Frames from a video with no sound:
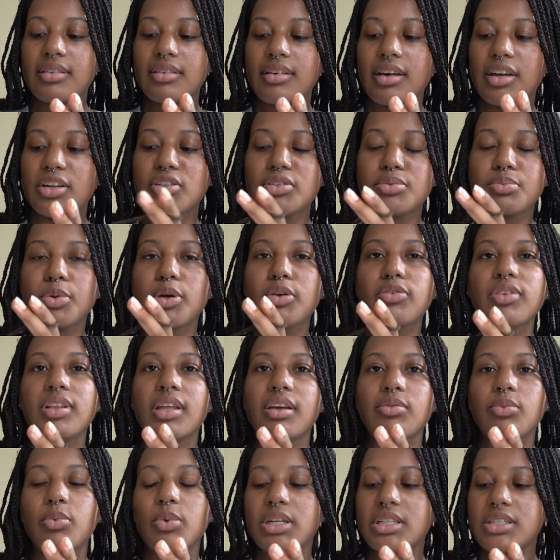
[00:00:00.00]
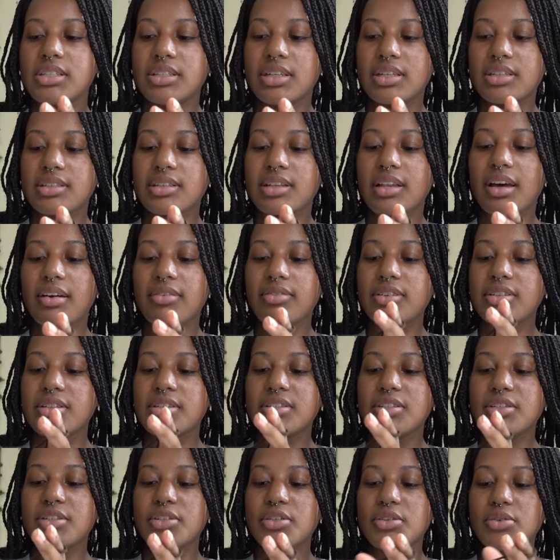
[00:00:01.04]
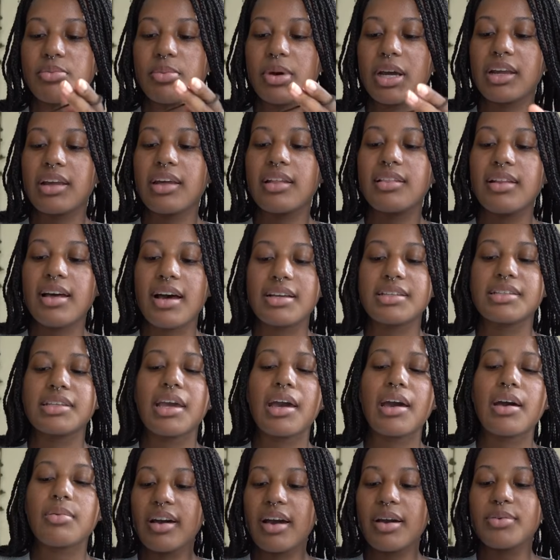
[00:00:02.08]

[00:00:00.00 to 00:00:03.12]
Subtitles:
I just perfectly have 1 stitch left to do my last gap.